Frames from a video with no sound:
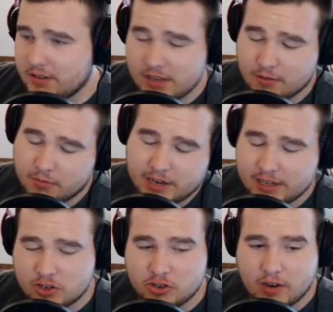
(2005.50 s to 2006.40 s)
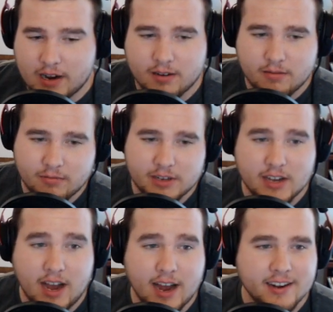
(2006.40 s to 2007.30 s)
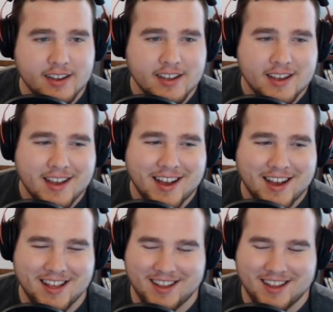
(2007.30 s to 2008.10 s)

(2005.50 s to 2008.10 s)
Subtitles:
when it gets struck, when it's hot. I